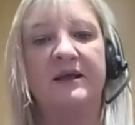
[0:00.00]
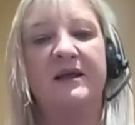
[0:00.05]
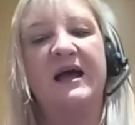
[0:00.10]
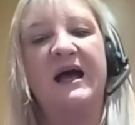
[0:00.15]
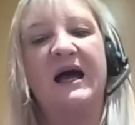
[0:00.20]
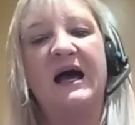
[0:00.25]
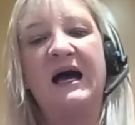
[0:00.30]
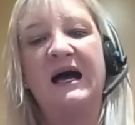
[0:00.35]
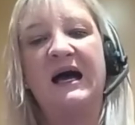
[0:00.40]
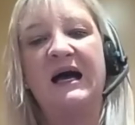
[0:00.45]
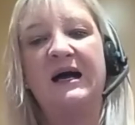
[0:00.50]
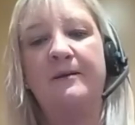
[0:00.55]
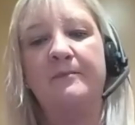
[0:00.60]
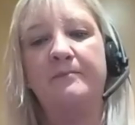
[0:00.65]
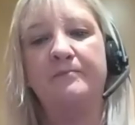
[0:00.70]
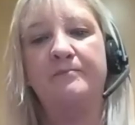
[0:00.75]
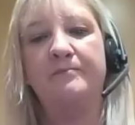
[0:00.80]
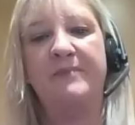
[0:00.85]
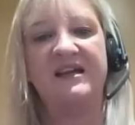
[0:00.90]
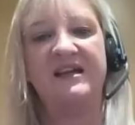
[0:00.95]

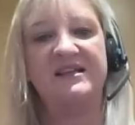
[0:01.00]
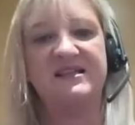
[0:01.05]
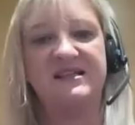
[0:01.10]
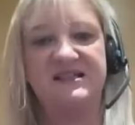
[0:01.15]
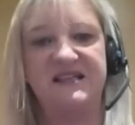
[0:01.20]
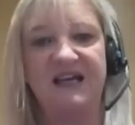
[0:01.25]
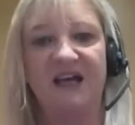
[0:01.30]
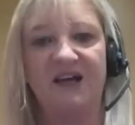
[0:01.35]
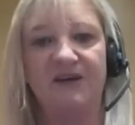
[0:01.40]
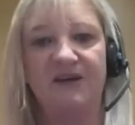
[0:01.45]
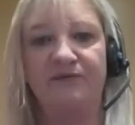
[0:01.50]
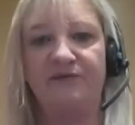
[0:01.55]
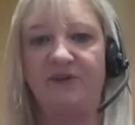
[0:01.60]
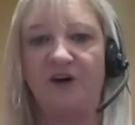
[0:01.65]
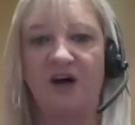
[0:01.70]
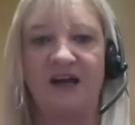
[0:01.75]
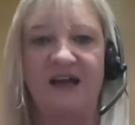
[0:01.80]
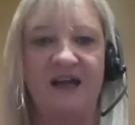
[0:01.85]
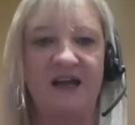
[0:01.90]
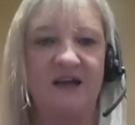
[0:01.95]
but it's done
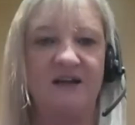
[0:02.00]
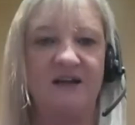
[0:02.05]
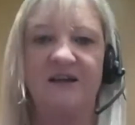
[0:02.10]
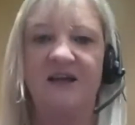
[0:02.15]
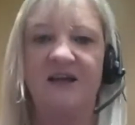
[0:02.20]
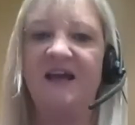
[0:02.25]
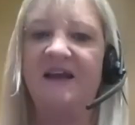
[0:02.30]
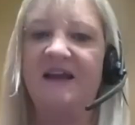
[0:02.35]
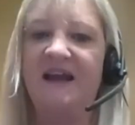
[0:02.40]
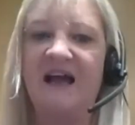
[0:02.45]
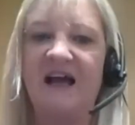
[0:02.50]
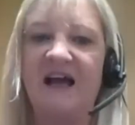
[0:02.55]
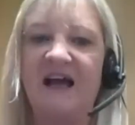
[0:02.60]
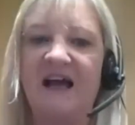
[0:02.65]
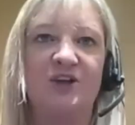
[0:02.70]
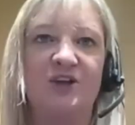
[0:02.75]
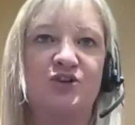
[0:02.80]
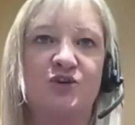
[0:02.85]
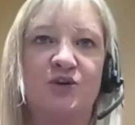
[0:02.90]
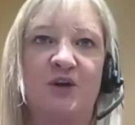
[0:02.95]
via an
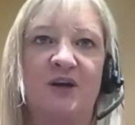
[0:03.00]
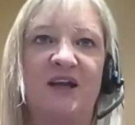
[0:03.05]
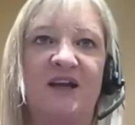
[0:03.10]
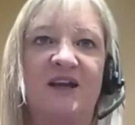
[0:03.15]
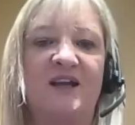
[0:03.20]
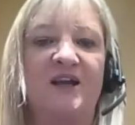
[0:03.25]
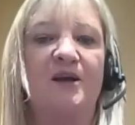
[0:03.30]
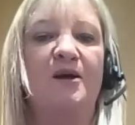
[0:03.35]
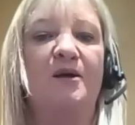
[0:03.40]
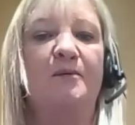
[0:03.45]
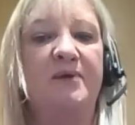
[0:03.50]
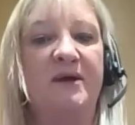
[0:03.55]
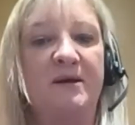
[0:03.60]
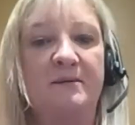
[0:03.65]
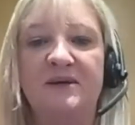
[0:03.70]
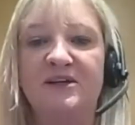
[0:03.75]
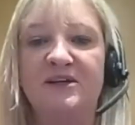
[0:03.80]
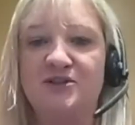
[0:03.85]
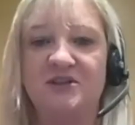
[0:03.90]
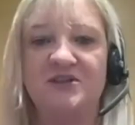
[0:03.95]
electronic
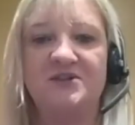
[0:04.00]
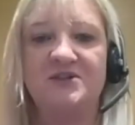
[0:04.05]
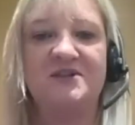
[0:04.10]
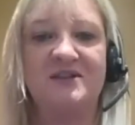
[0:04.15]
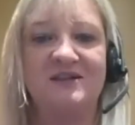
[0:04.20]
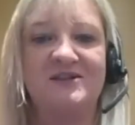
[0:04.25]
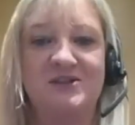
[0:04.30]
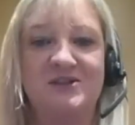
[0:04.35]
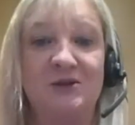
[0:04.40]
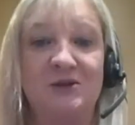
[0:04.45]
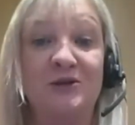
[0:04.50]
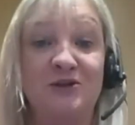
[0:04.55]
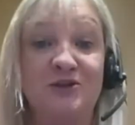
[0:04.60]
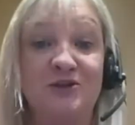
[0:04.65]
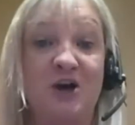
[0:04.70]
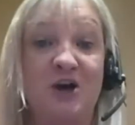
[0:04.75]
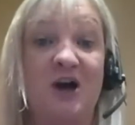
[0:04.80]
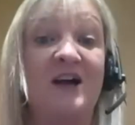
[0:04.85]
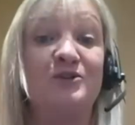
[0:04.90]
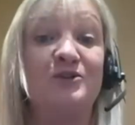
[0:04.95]
permissioned
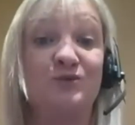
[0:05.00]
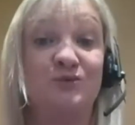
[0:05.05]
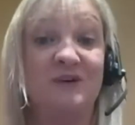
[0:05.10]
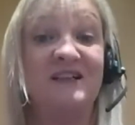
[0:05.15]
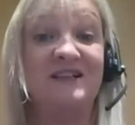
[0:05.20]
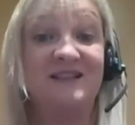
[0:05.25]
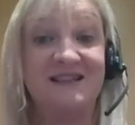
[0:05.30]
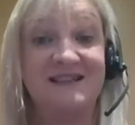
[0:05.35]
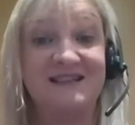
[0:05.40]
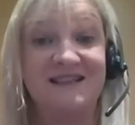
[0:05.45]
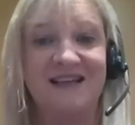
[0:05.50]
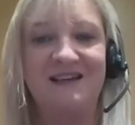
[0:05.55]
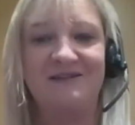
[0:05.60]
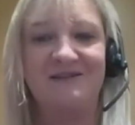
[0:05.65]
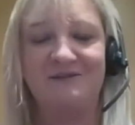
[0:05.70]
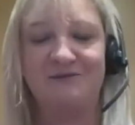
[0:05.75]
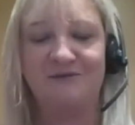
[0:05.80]
title registry,